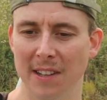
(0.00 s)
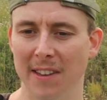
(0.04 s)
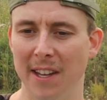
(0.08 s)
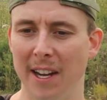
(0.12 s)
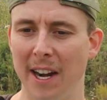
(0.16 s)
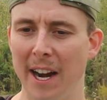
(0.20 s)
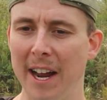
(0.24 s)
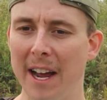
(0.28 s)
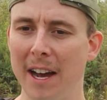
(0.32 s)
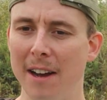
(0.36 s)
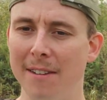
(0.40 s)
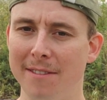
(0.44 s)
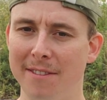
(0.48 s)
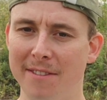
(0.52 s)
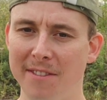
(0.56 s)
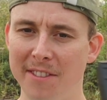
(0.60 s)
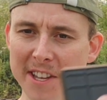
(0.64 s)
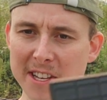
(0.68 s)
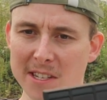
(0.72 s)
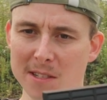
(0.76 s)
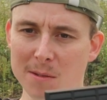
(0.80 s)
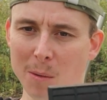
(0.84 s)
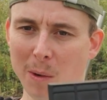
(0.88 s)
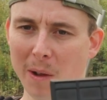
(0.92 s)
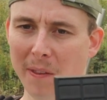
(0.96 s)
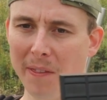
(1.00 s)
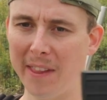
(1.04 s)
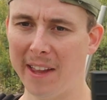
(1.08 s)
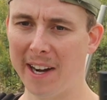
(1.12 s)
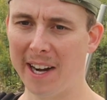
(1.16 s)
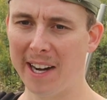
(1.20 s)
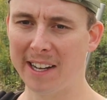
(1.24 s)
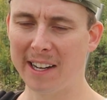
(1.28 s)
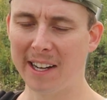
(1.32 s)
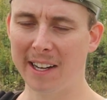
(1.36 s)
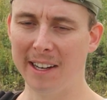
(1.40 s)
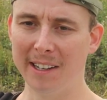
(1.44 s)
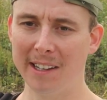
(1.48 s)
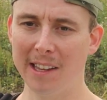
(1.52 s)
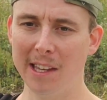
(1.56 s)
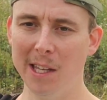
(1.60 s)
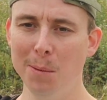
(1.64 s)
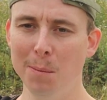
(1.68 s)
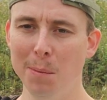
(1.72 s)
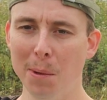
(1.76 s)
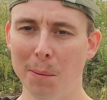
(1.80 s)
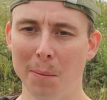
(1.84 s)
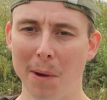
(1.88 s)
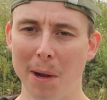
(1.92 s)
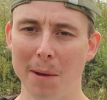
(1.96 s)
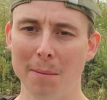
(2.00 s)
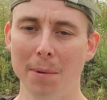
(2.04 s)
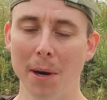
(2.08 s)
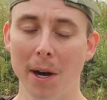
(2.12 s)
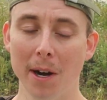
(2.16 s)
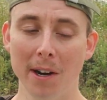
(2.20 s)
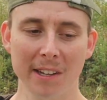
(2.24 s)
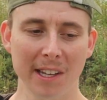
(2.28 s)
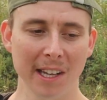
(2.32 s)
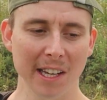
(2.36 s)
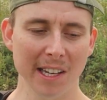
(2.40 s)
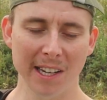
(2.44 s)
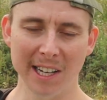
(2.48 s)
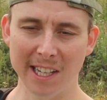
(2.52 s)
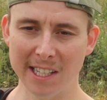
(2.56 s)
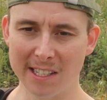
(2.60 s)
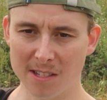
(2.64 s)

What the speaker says: and then I have this one that I kind of keep in my pocket.